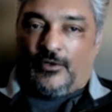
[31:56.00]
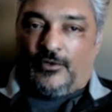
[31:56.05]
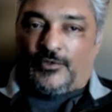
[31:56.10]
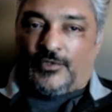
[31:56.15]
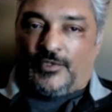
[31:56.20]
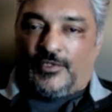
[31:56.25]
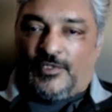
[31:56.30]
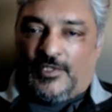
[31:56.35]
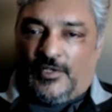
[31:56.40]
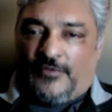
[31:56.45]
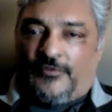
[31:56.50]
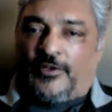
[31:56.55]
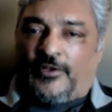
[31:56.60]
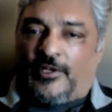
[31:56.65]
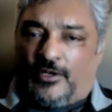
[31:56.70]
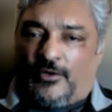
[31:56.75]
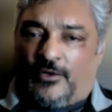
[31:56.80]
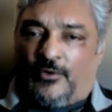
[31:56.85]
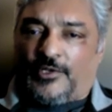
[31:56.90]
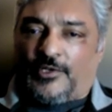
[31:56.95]
a
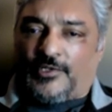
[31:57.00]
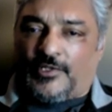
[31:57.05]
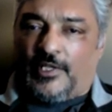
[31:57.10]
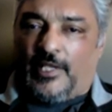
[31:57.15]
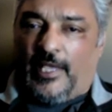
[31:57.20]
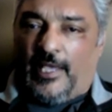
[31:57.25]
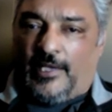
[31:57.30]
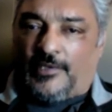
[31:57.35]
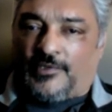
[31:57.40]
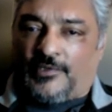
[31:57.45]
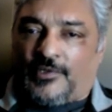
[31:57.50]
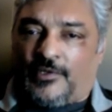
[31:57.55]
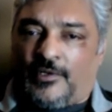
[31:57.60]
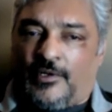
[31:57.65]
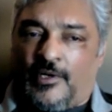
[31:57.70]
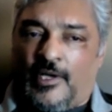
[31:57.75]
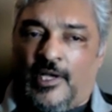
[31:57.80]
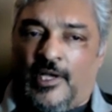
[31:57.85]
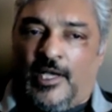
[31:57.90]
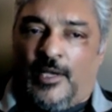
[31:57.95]
difficult question to
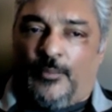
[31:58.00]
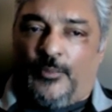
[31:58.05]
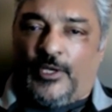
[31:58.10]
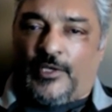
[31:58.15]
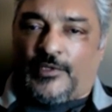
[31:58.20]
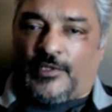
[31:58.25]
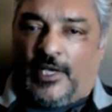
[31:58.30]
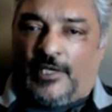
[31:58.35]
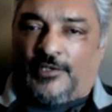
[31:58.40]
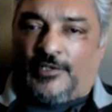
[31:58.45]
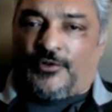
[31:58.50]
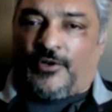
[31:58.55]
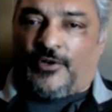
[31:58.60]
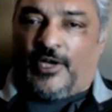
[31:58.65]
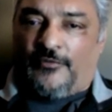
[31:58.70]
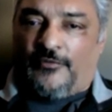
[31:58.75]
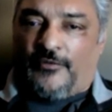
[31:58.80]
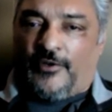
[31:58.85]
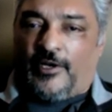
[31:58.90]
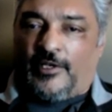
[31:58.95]
answer, because I
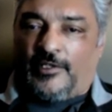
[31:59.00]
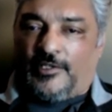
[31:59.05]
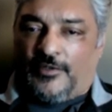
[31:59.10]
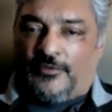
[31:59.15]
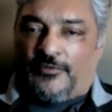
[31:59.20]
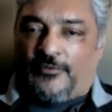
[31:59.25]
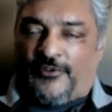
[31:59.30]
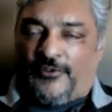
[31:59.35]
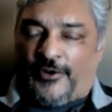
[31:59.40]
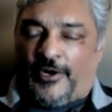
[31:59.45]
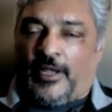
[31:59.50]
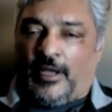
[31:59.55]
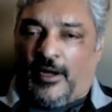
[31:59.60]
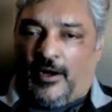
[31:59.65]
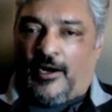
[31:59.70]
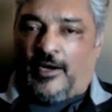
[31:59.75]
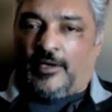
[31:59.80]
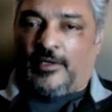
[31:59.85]
try very hard